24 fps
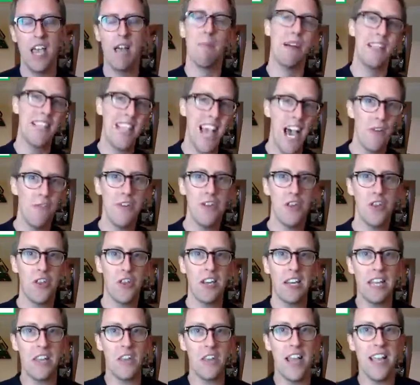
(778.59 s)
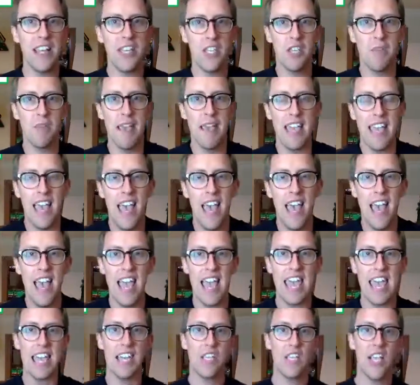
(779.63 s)
My dad recently said to me,
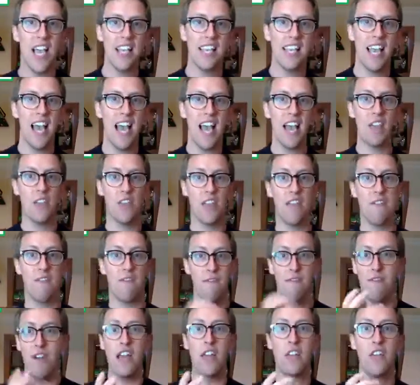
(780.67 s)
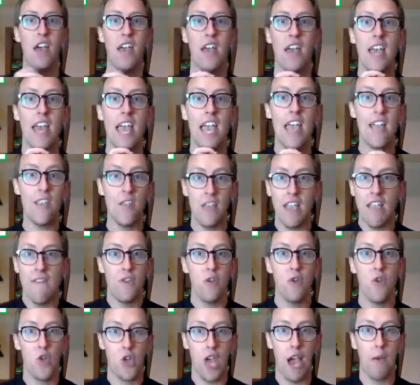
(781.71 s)
he said, Fraser, if
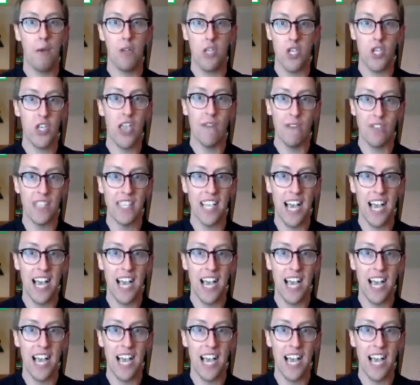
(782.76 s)
you showered 7